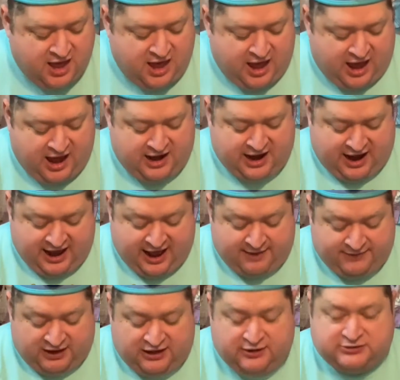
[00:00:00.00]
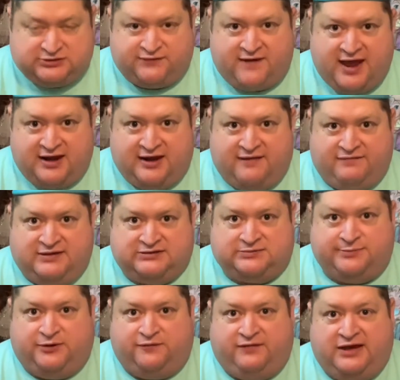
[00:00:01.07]
And I am a huge fan of this
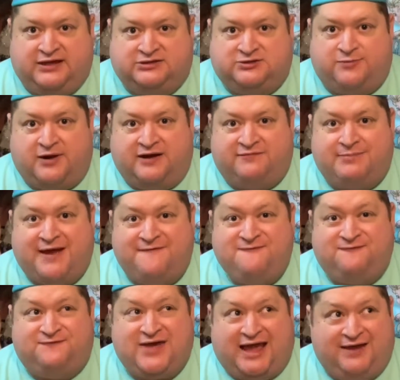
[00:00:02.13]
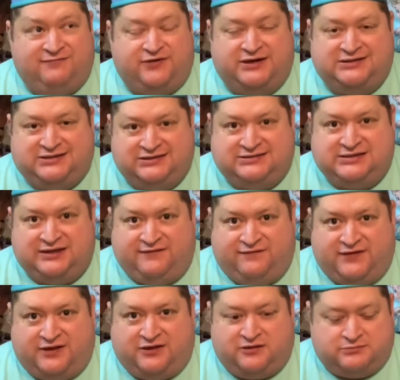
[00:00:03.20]
movie. It's one of my favorite Disney
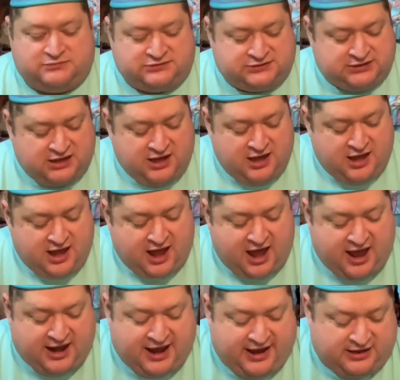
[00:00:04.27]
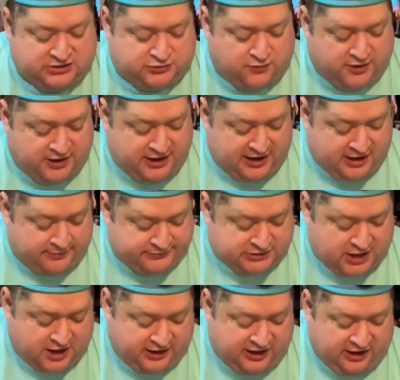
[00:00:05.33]
films and I adore it. And I'm
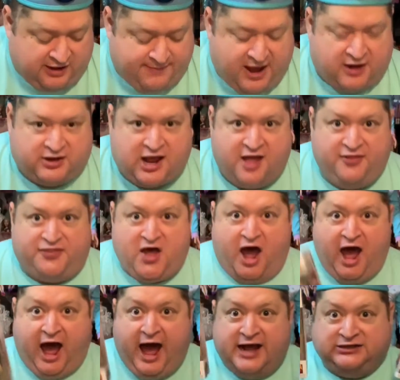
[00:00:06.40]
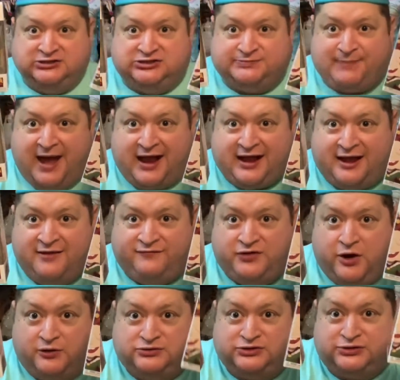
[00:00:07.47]
talking about The Hunchback of Notre